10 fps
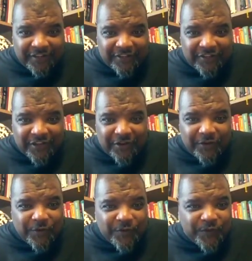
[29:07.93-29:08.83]
So
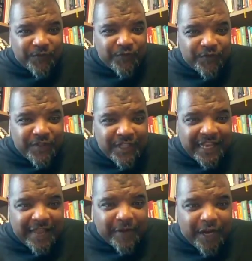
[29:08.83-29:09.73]

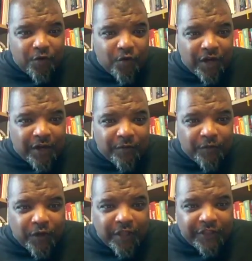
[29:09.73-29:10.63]
let me know
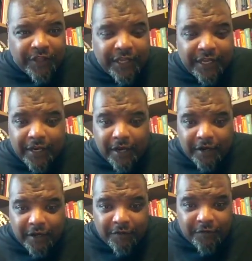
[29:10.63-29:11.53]
what you're thinking. I'm
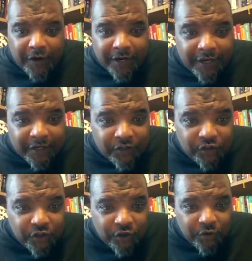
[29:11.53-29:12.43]
gonna find a
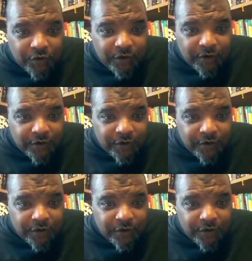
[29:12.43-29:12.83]
tune.